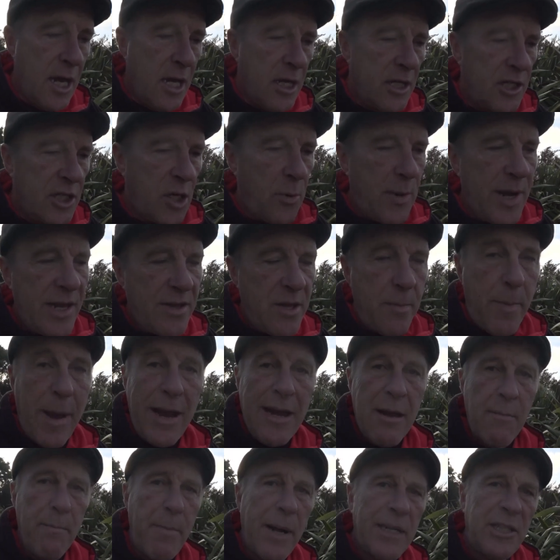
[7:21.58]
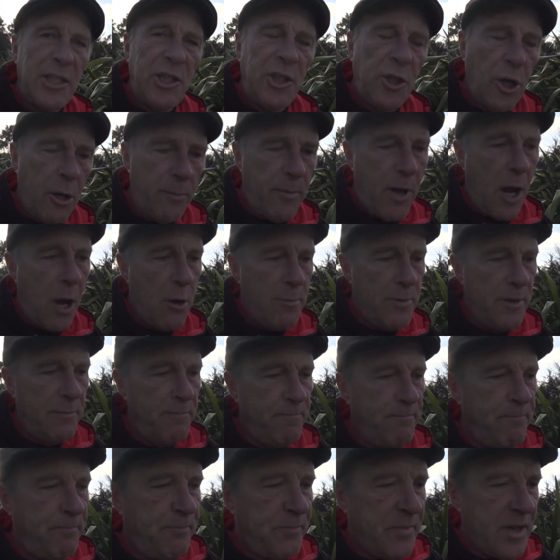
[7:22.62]
So we had the bacon butty shop open
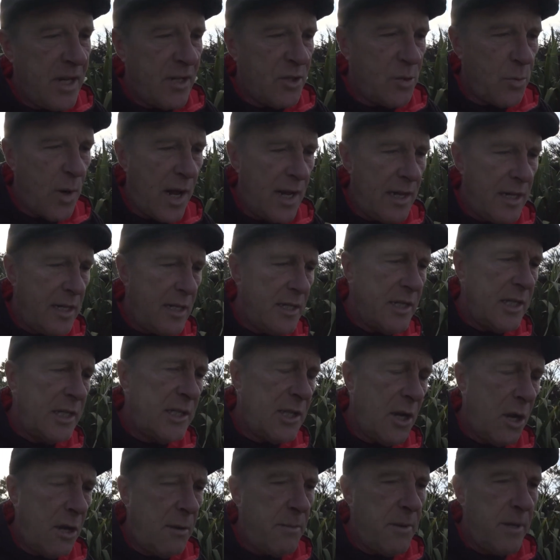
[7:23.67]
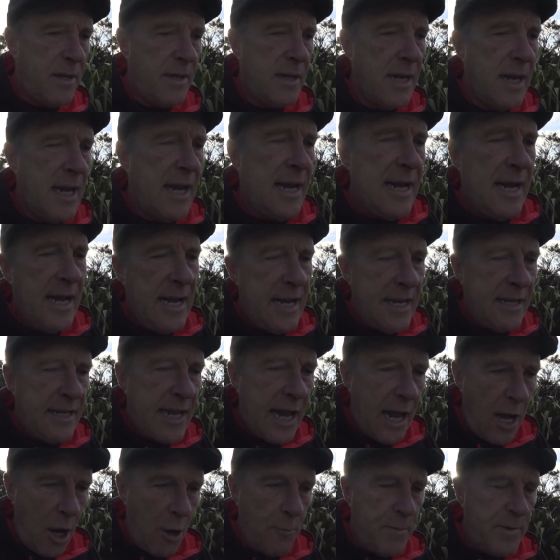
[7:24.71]
as well at the top.
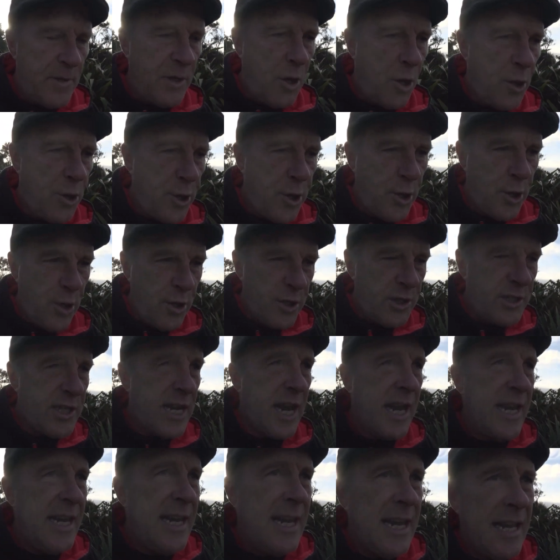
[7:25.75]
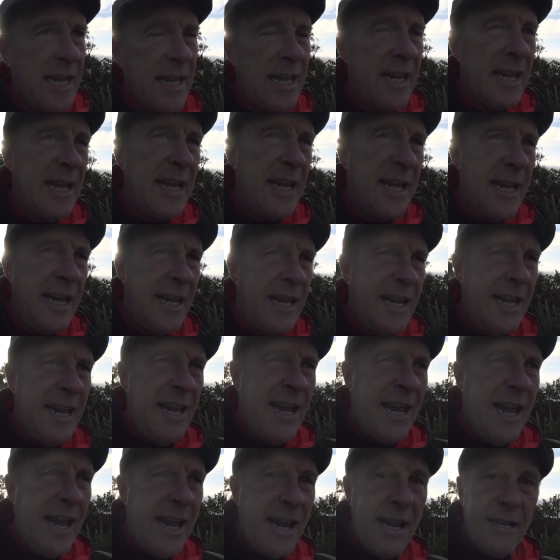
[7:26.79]
That opened on Thursday.
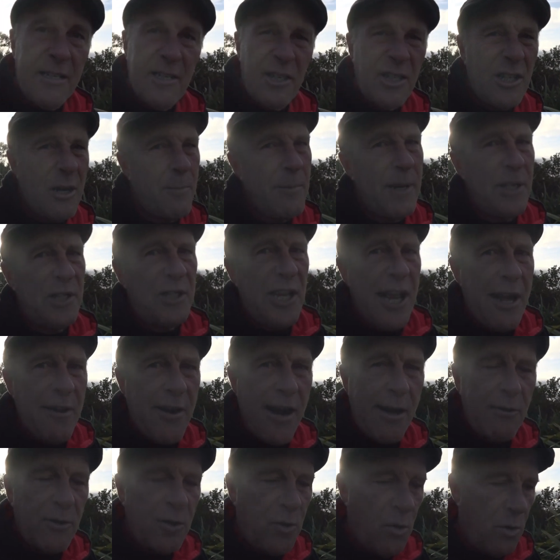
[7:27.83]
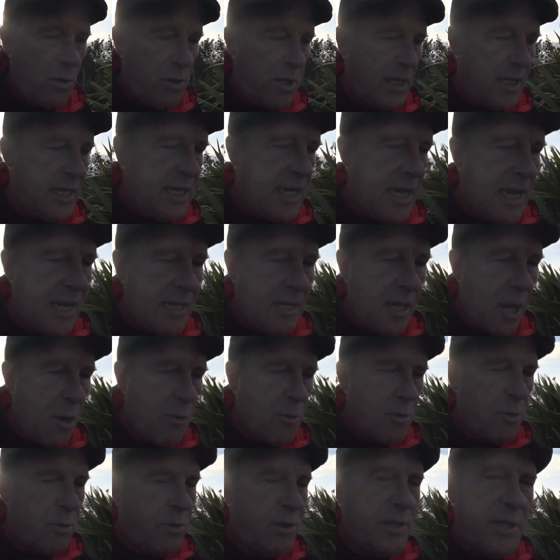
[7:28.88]
Just a big shout out to all the
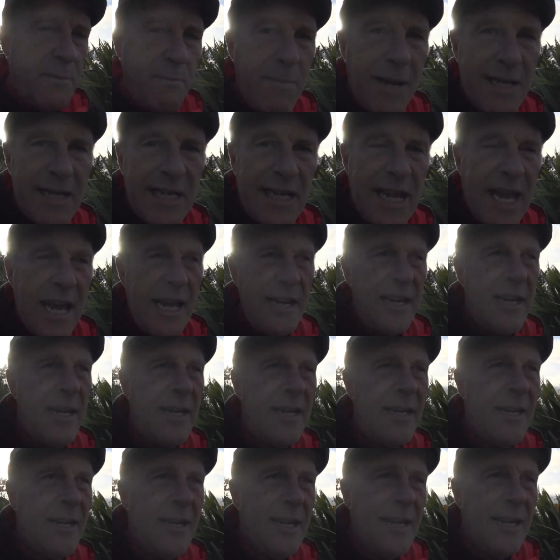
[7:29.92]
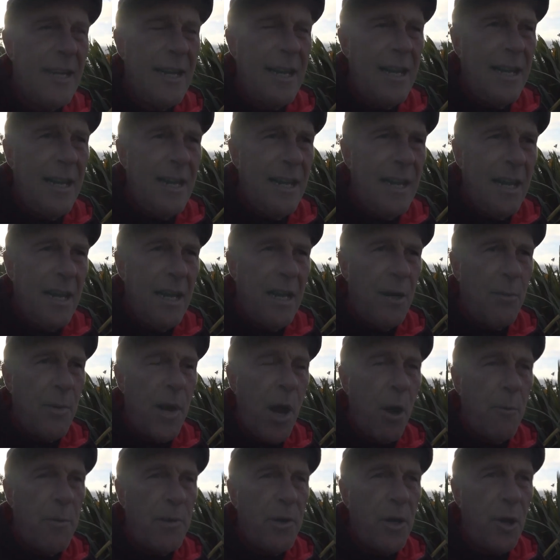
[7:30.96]
locals in Matakana. We
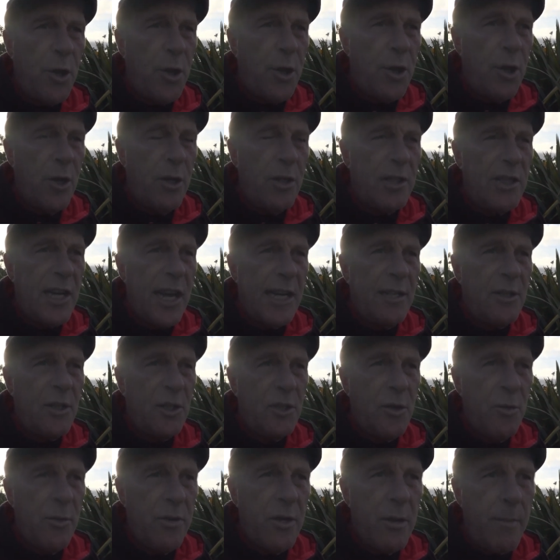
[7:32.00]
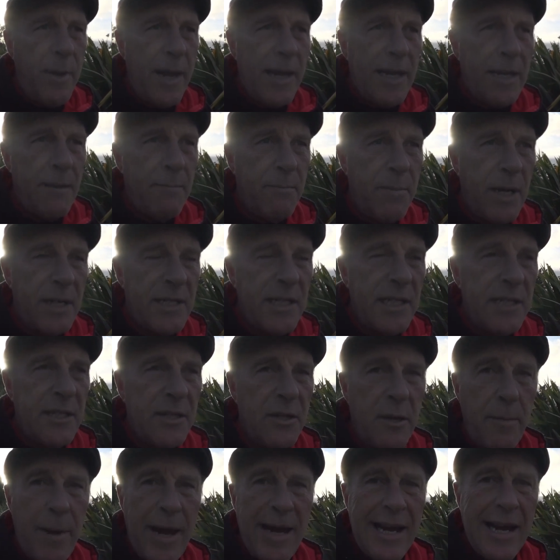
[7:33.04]
opened on Thursday, just doing the bacon butties and
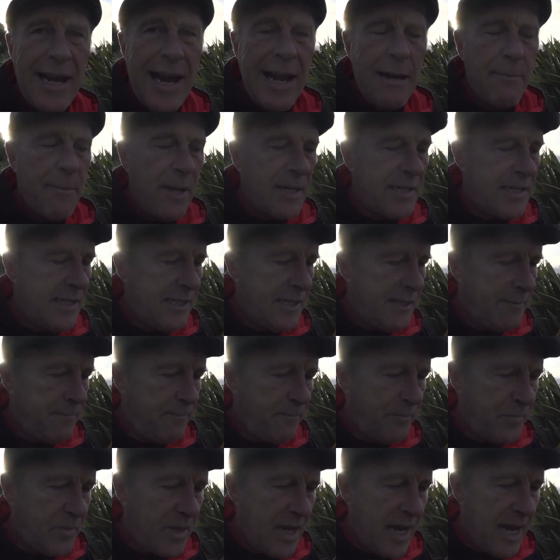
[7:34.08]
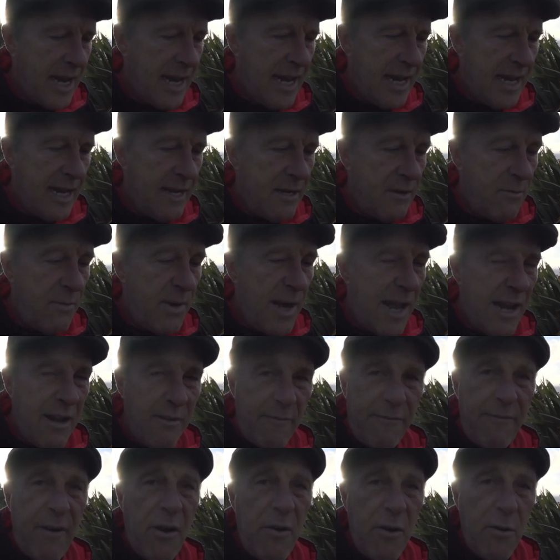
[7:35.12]
the bacon egg butties, and we had a
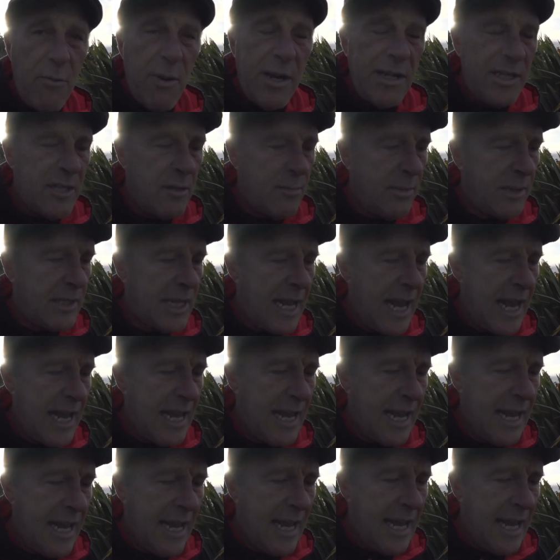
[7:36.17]
very reasonable day.